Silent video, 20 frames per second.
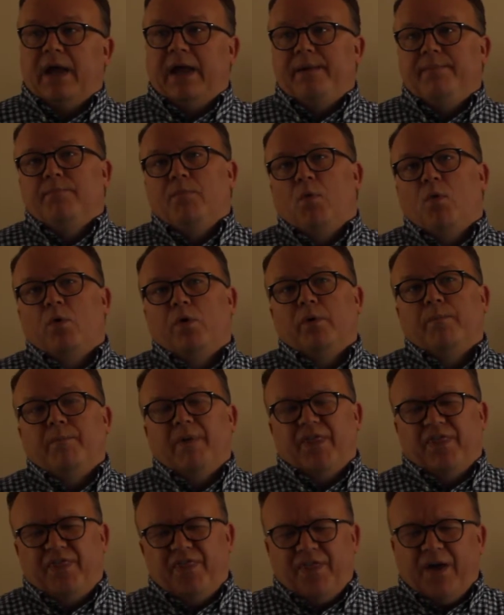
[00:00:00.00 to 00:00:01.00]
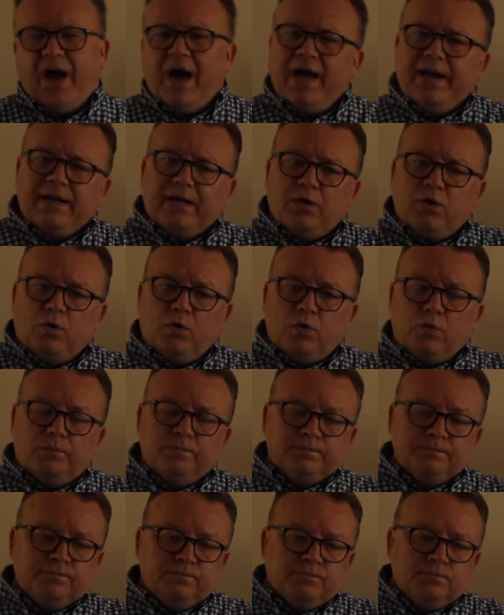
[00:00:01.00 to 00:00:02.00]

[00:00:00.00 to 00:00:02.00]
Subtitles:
a more methodical,